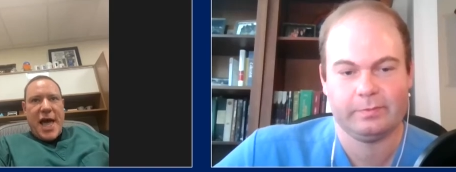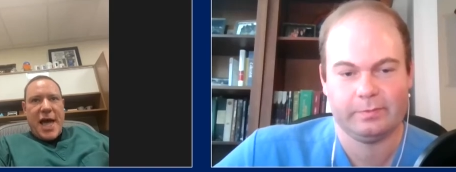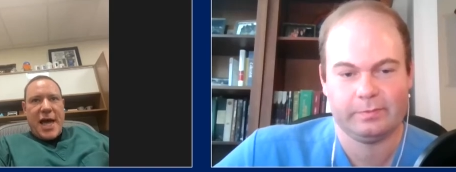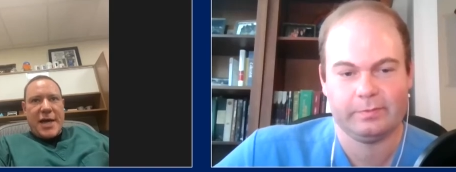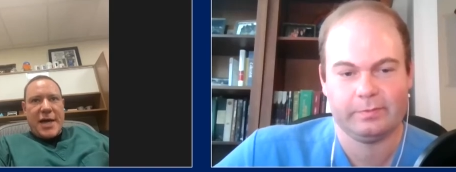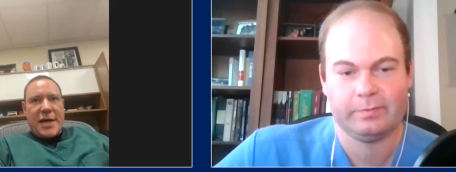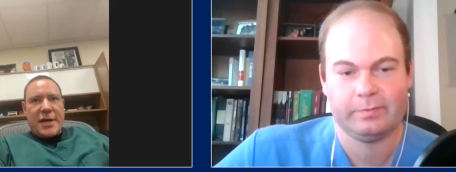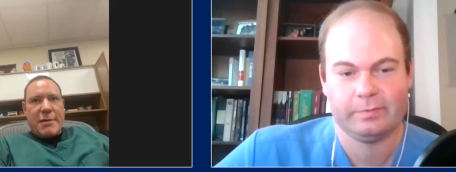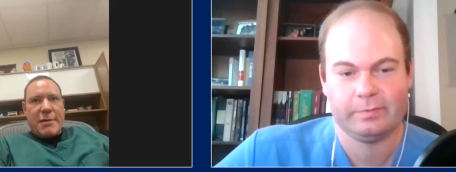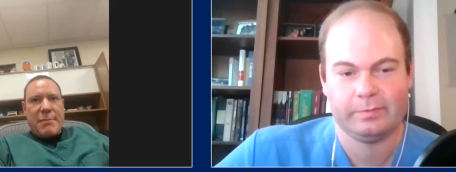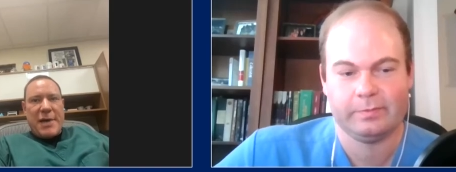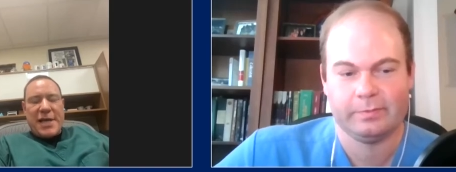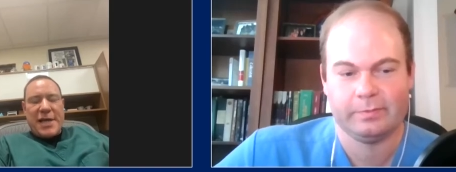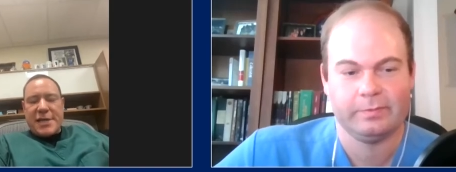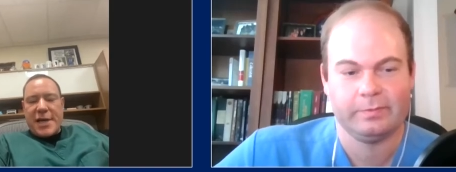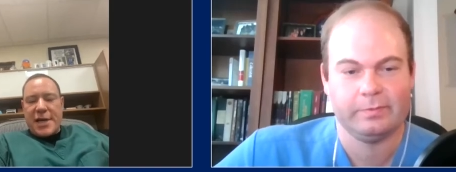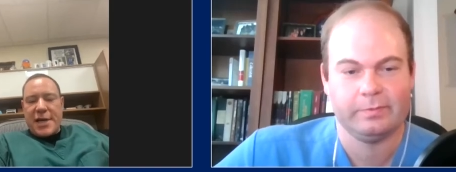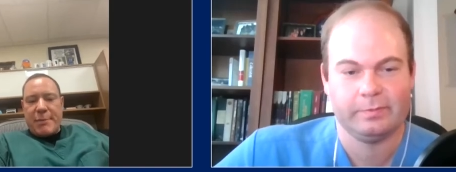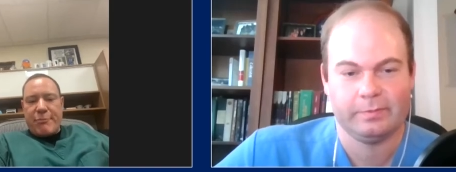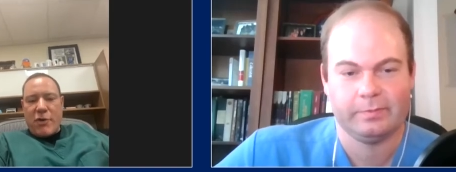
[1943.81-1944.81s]
Speaker 1: and
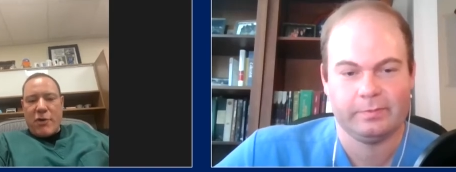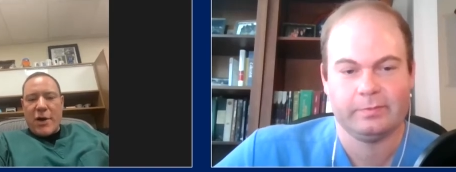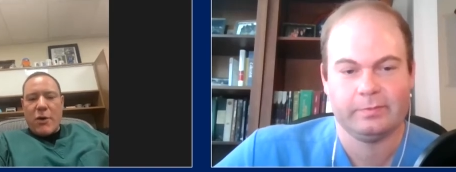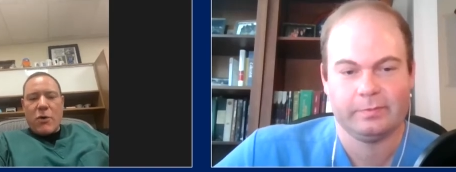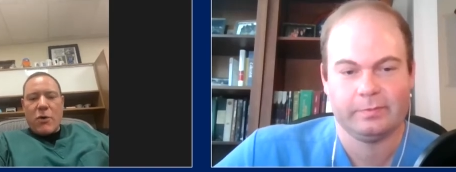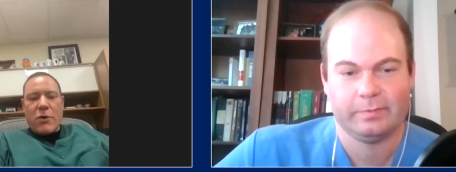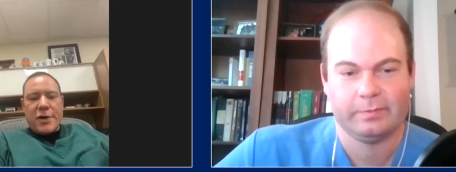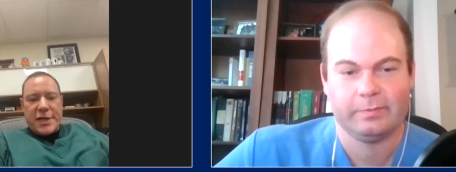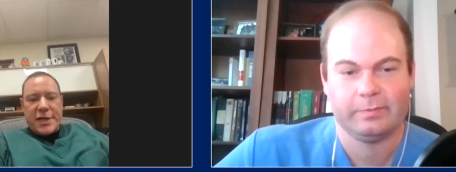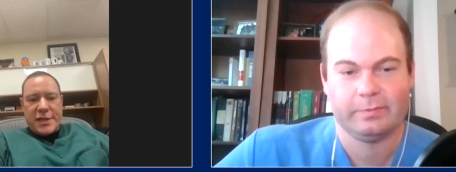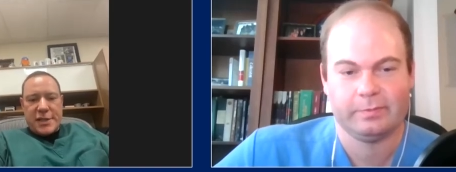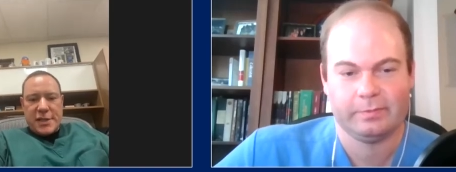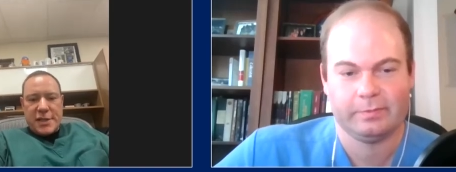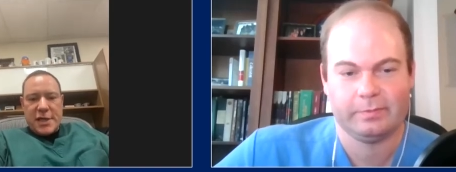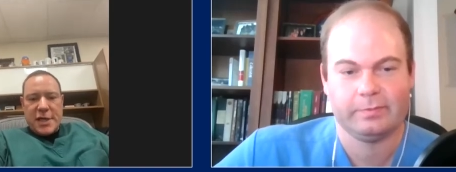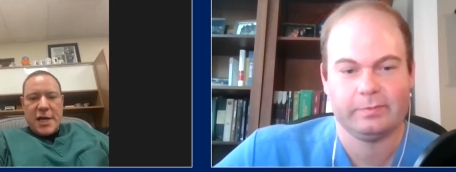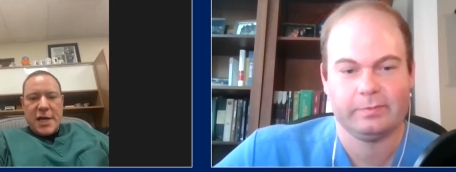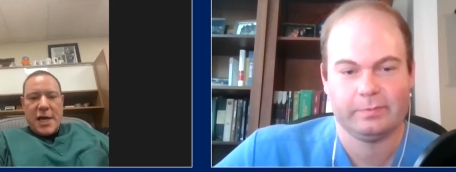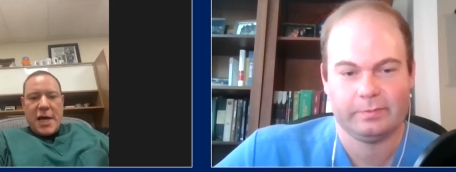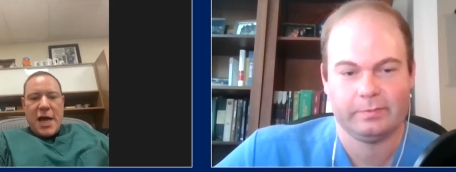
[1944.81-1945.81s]
maintaining priorities,
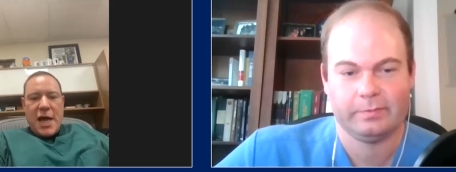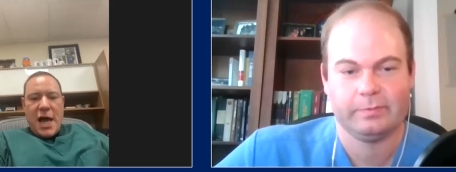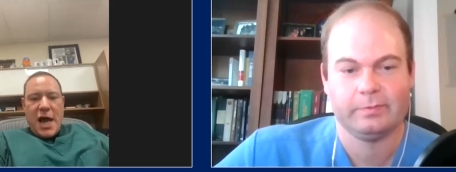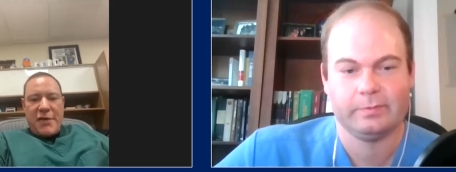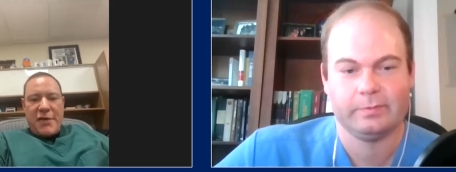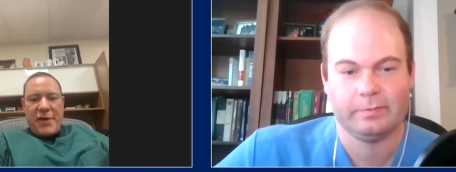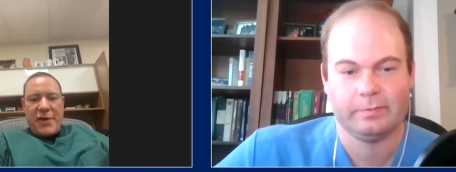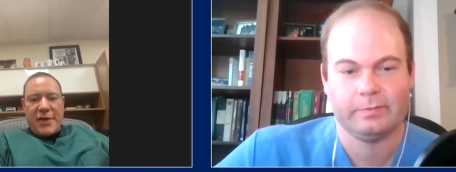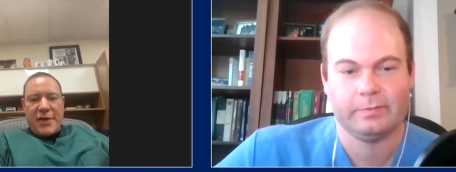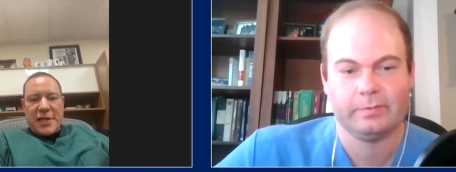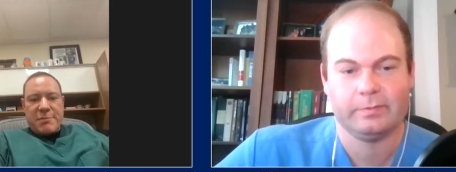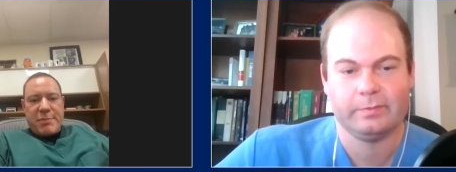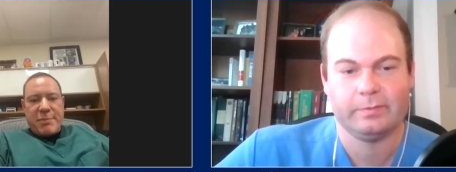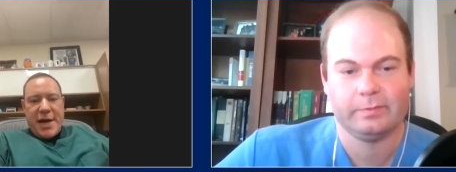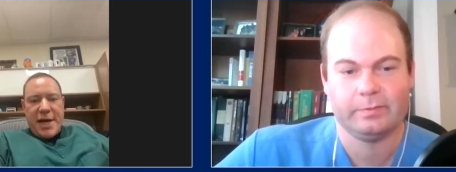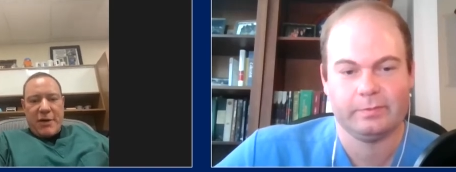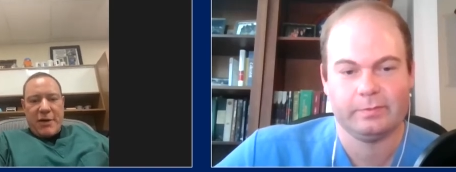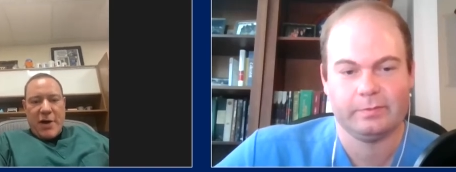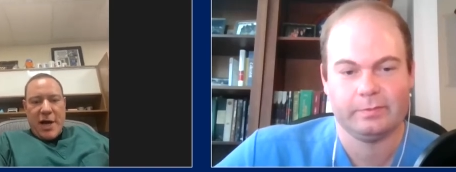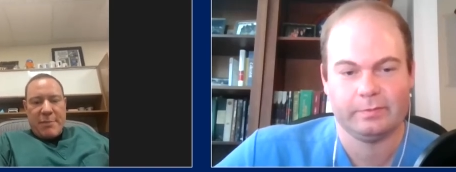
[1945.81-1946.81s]
I think that's
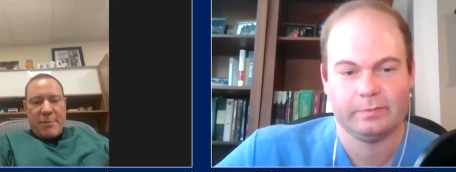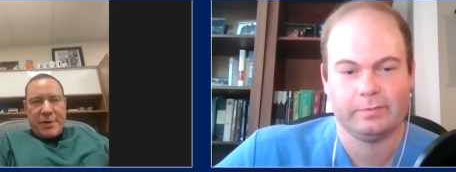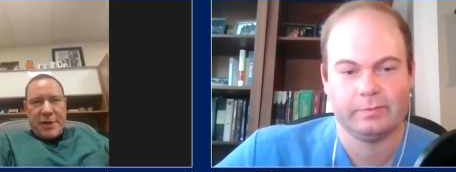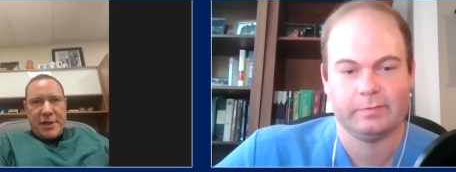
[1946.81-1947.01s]
big, right?